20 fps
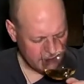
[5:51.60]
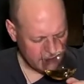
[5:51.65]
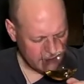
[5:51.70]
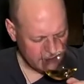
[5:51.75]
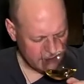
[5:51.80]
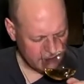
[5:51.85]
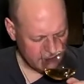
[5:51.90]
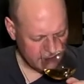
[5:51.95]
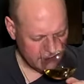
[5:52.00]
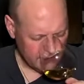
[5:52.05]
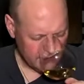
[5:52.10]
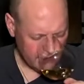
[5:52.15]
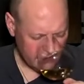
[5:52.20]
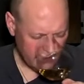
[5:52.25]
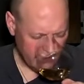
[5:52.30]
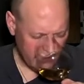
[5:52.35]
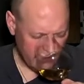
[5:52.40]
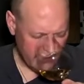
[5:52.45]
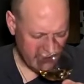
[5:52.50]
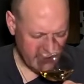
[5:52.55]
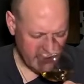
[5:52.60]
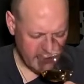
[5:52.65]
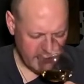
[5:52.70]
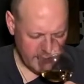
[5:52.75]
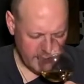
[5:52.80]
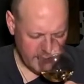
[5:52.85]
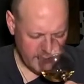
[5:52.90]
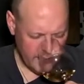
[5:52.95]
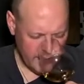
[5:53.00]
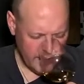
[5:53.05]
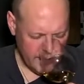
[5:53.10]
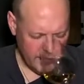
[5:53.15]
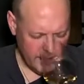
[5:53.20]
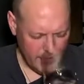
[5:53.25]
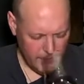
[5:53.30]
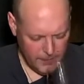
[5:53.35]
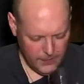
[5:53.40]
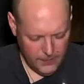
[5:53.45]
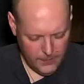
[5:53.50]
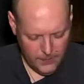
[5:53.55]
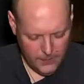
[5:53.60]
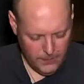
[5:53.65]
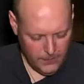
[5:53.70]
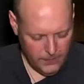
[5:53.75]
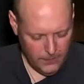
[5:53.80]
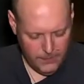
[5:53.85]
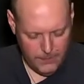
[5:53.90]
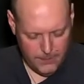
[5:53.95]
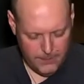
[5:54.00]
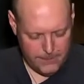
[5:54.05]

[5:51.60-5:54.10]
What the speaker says: (no one is talking)